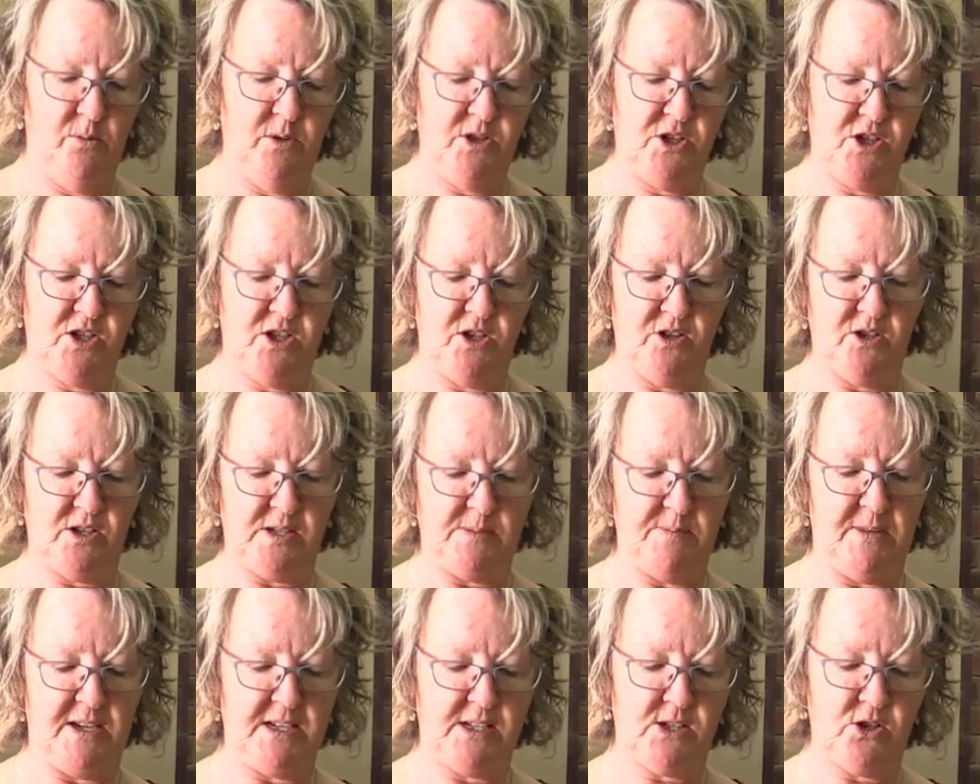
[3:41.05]
which
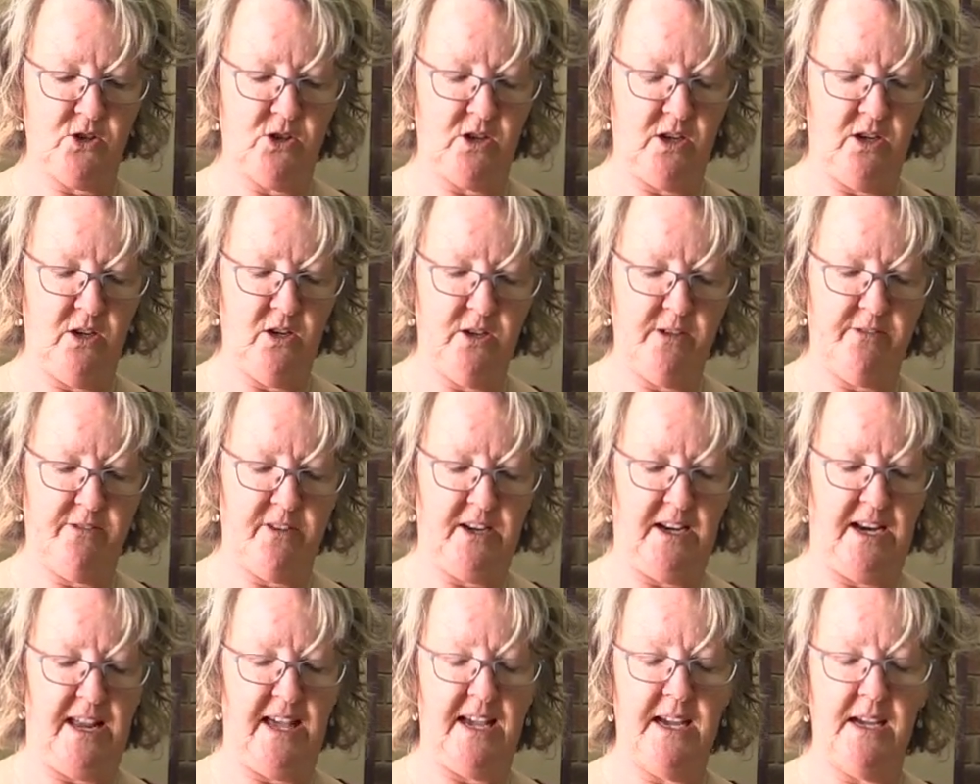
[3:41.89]
tells me it's got a lot of
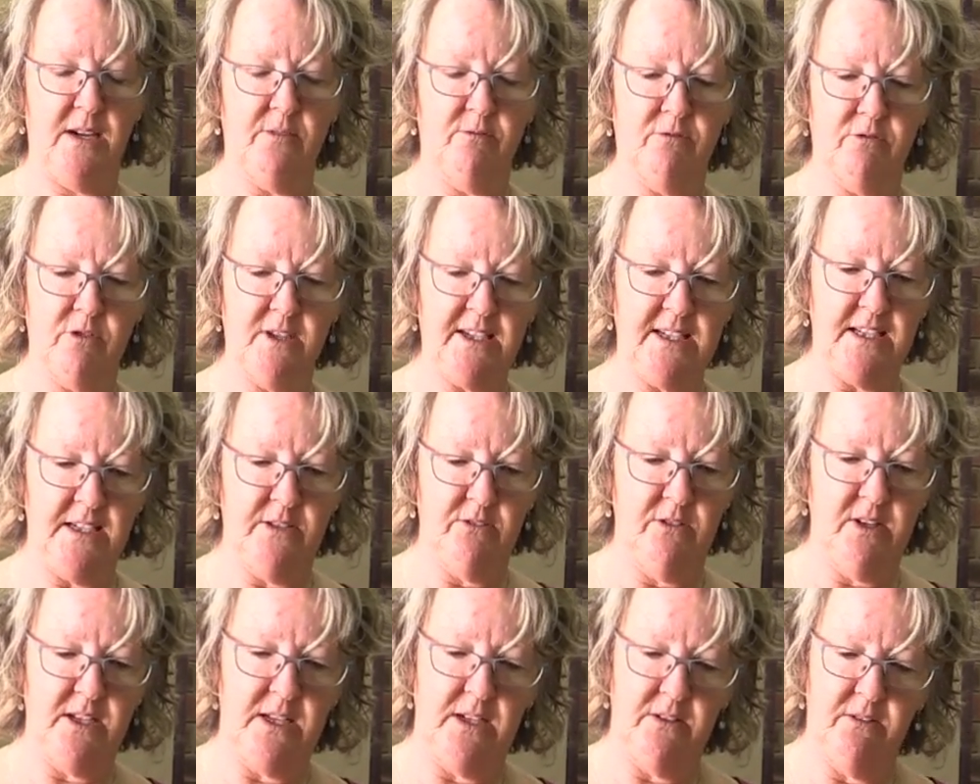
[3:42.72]
clay
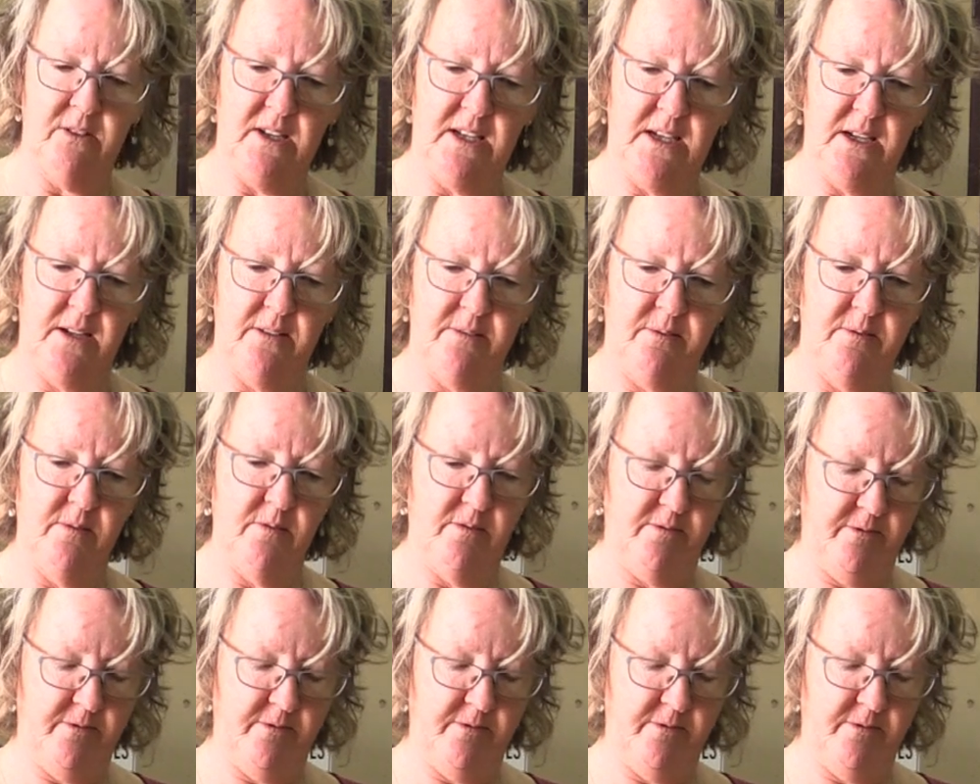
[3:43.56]
really really really